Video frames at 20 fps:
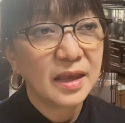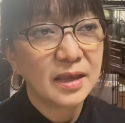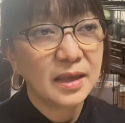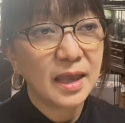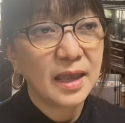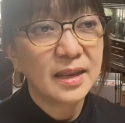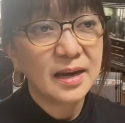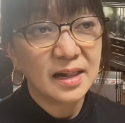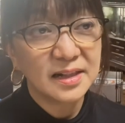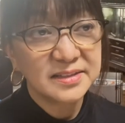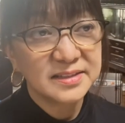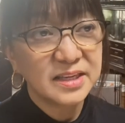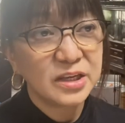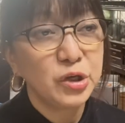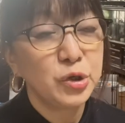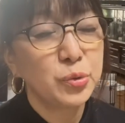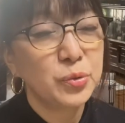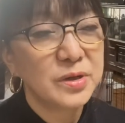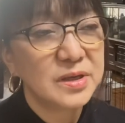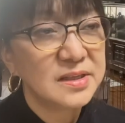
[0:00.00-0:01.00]
and I'll see
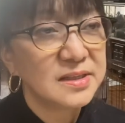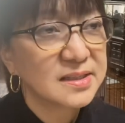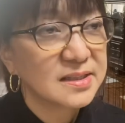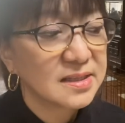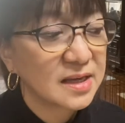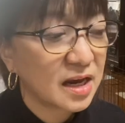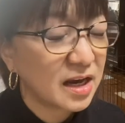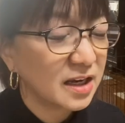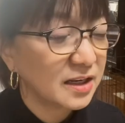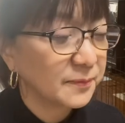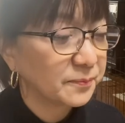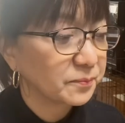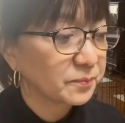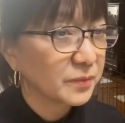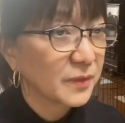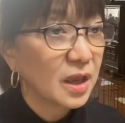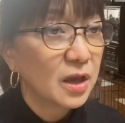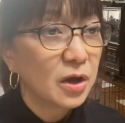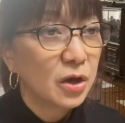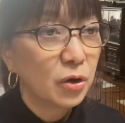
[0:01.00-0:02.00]
you inside.
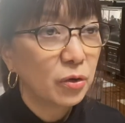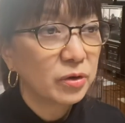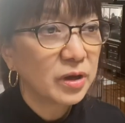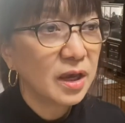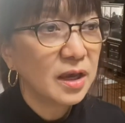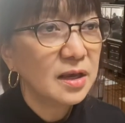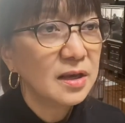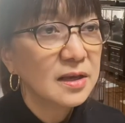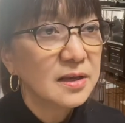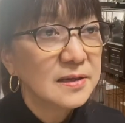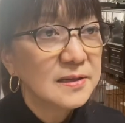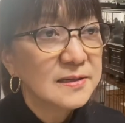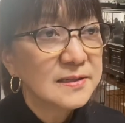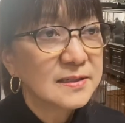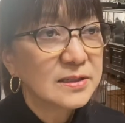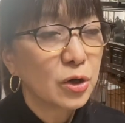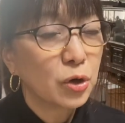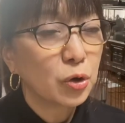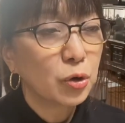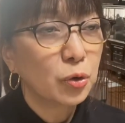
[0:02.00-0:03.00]
Okay,
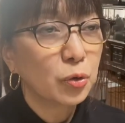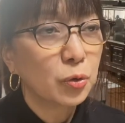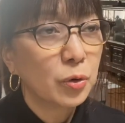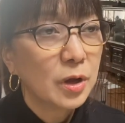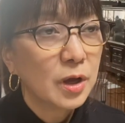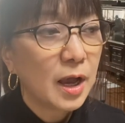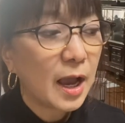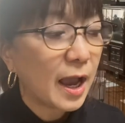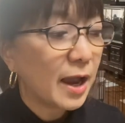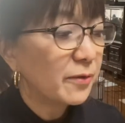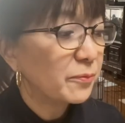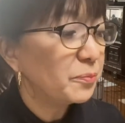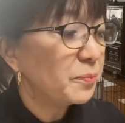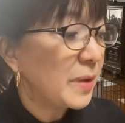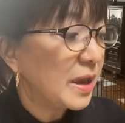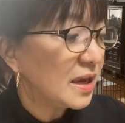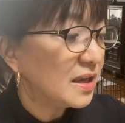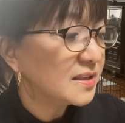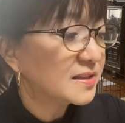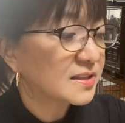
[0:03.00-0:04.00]
so I've
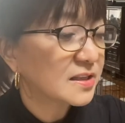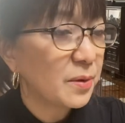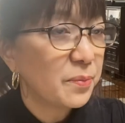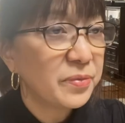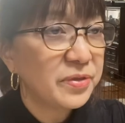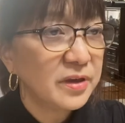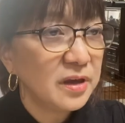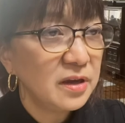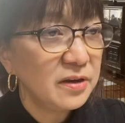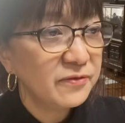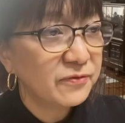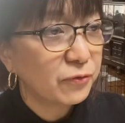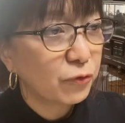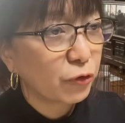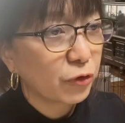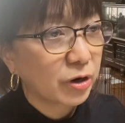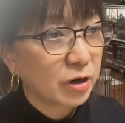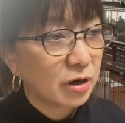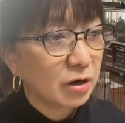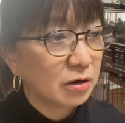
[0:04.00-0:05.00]
made something
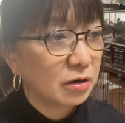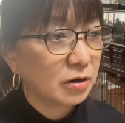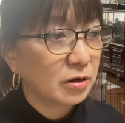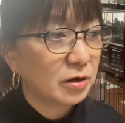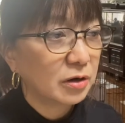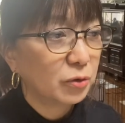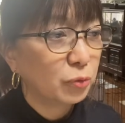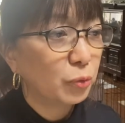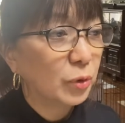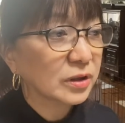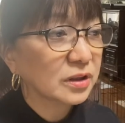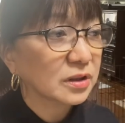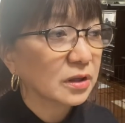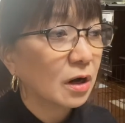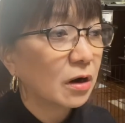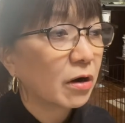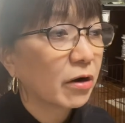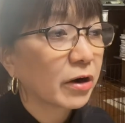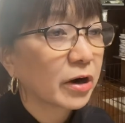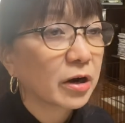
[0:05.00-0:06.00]
for uh, what
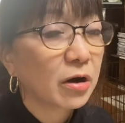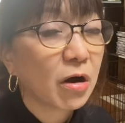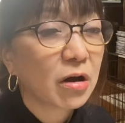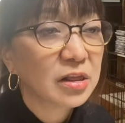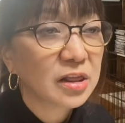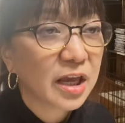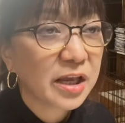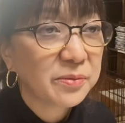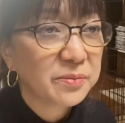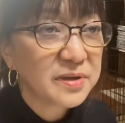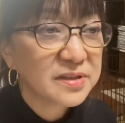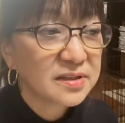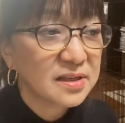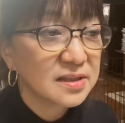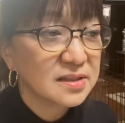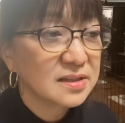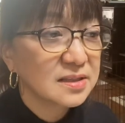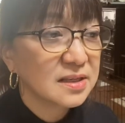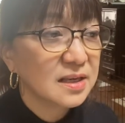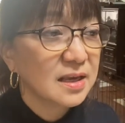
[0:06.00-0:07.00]
our online
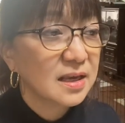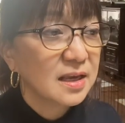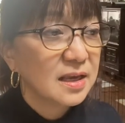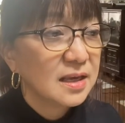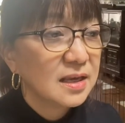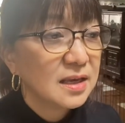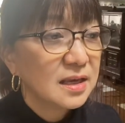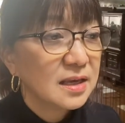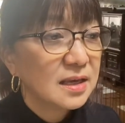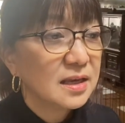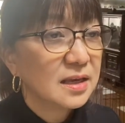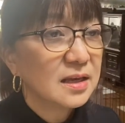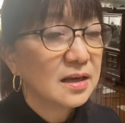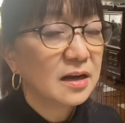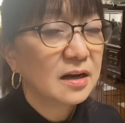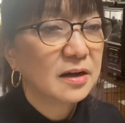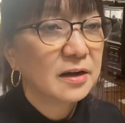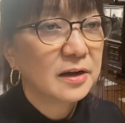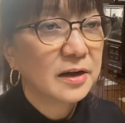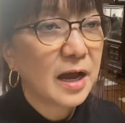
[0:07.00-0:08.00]
business,
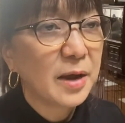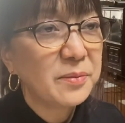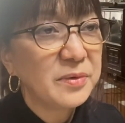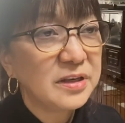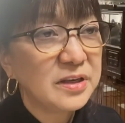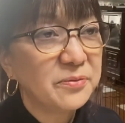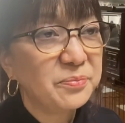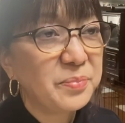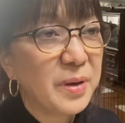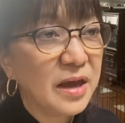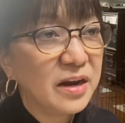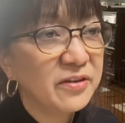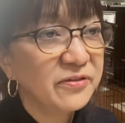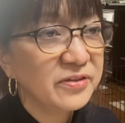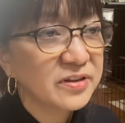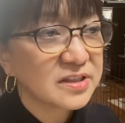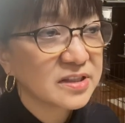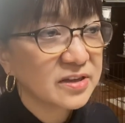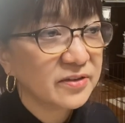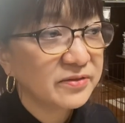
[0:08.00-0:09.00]
uh, I mean the
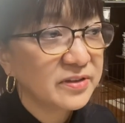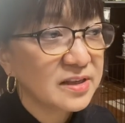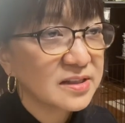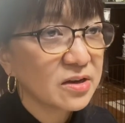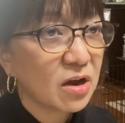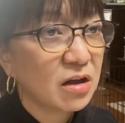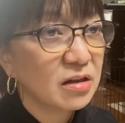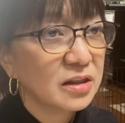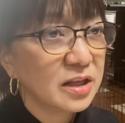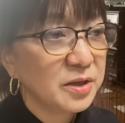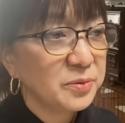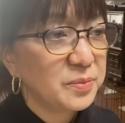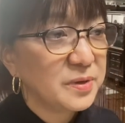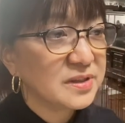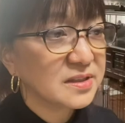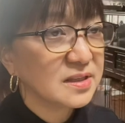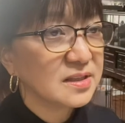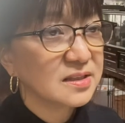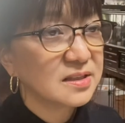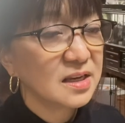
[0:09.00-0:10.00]
benefits of this online
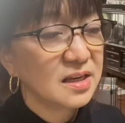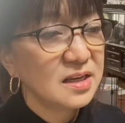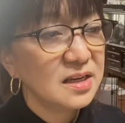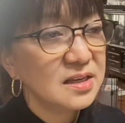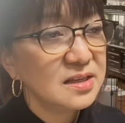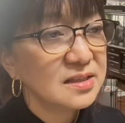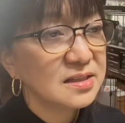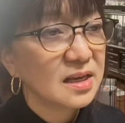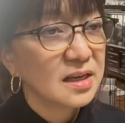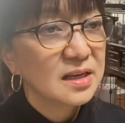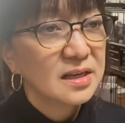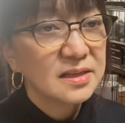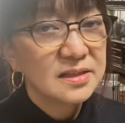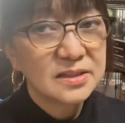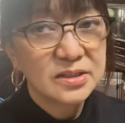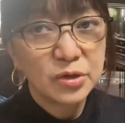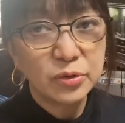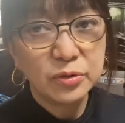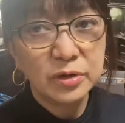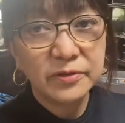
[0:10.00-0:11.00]
business is.
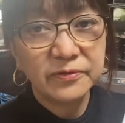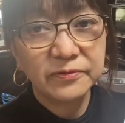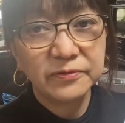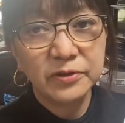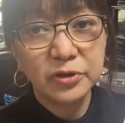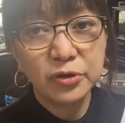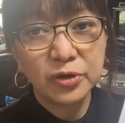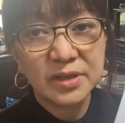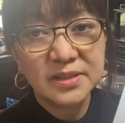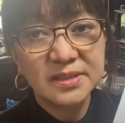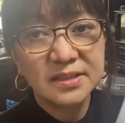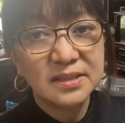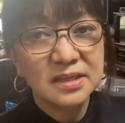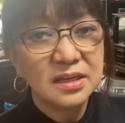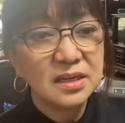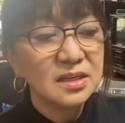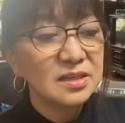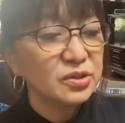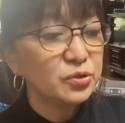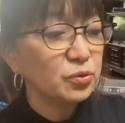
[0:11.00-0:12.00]
So if you can see
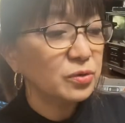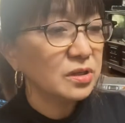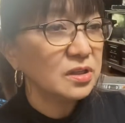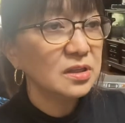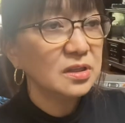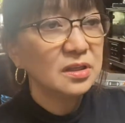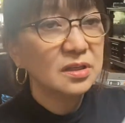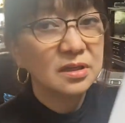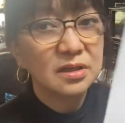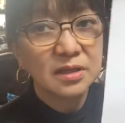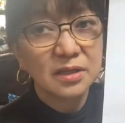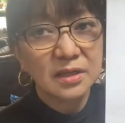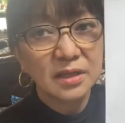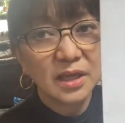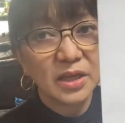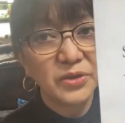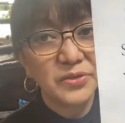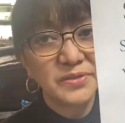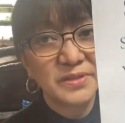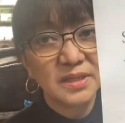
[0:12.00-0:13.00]
this one,
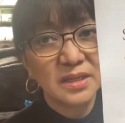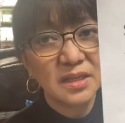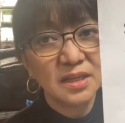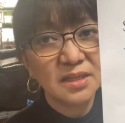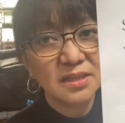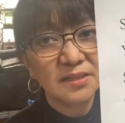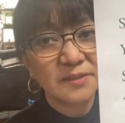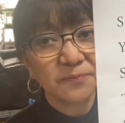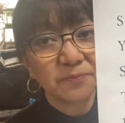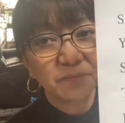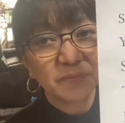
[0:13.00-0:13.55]
can you see this?